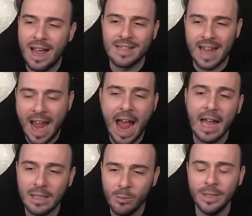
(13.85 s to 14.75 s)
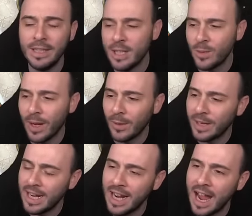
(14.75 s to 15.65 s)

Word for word: as I had with this one, okay?